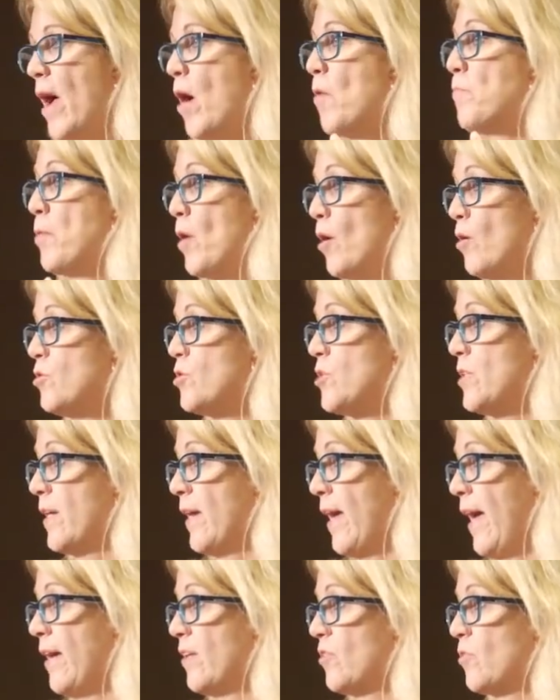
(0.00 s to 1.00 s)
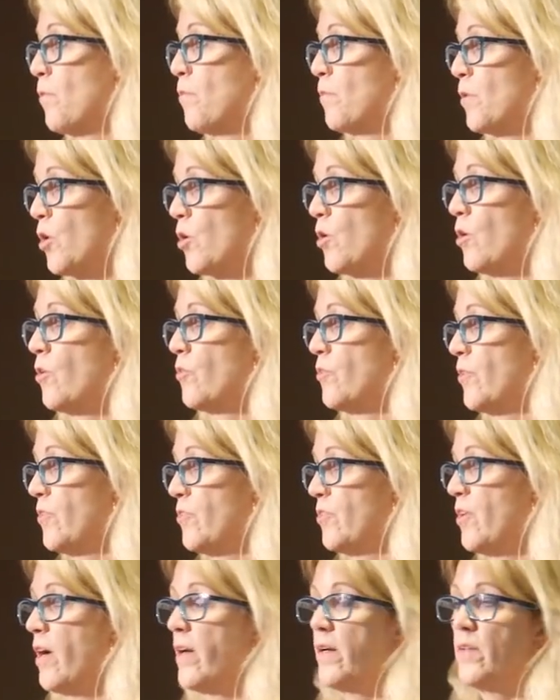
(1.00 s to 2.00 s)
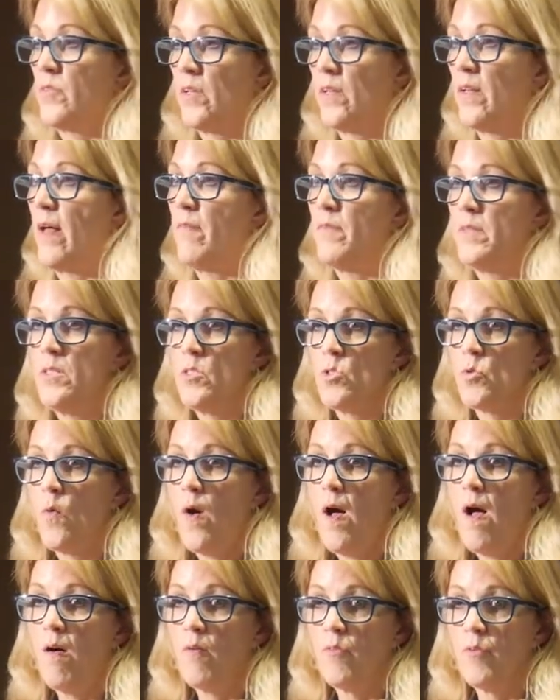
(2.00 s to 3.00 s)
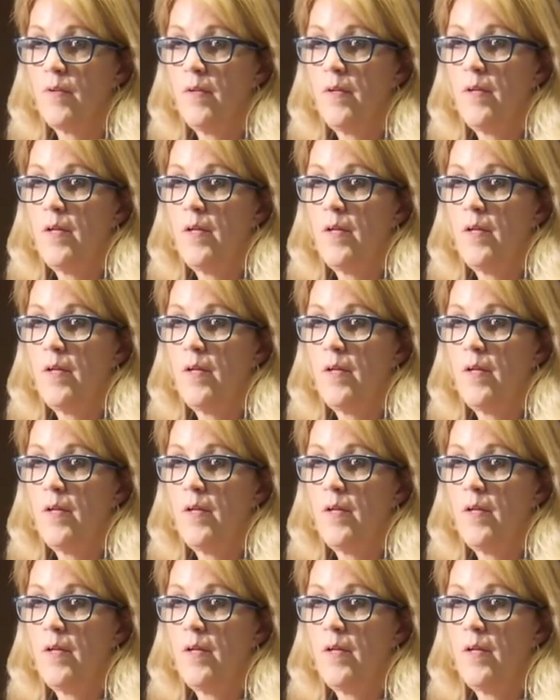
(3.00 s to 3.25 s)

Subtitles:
now poaching eggs from girls as young as 11 and 12